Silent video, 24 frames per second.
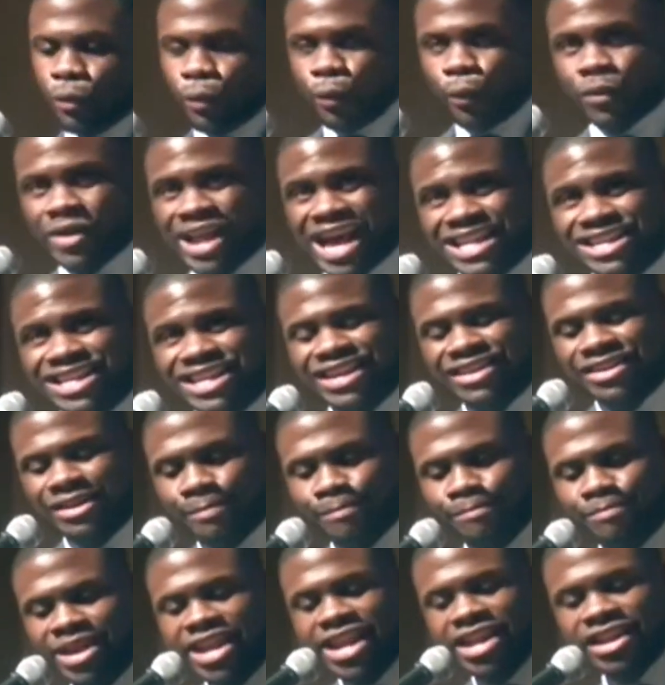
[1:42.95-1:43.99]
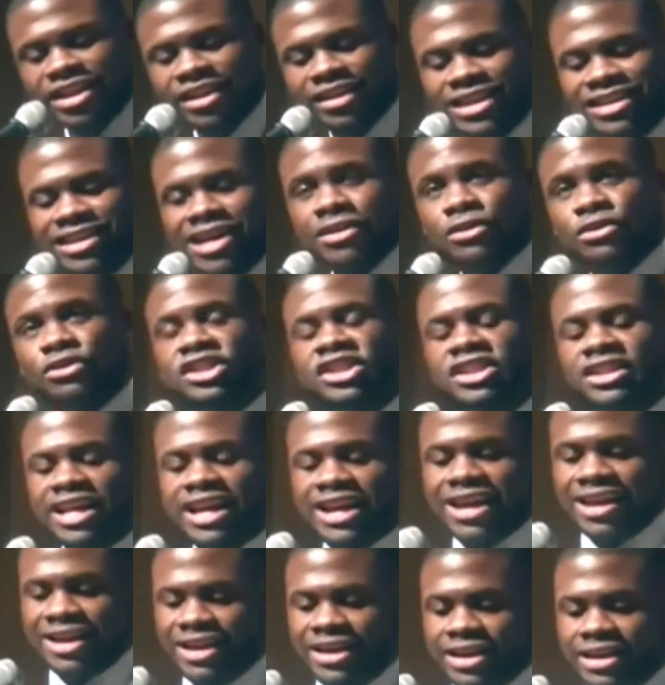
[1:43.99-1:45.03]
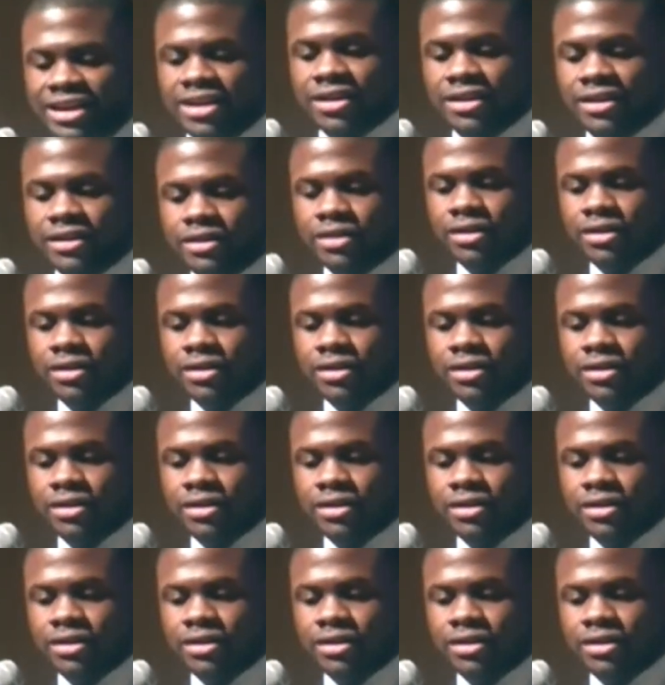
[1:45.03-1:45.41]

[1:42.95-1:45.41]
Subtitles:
when I didn't immediately understand,